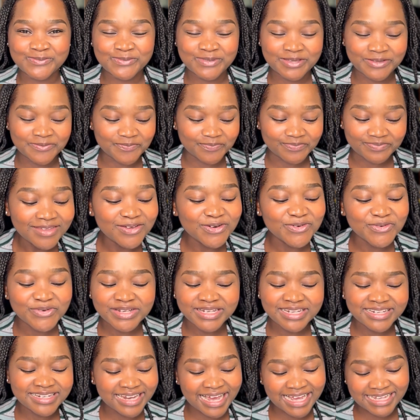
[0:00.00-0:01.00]
me
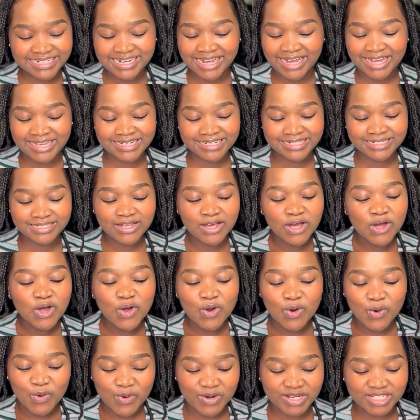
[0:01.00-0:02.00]
really lighthearted
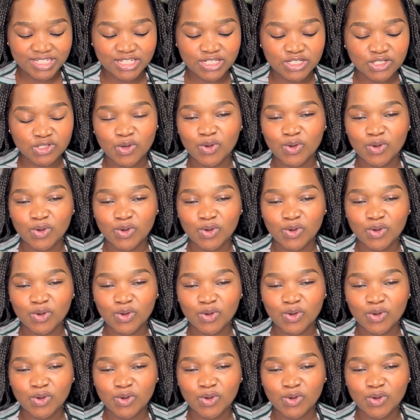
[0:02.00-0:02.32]
questions,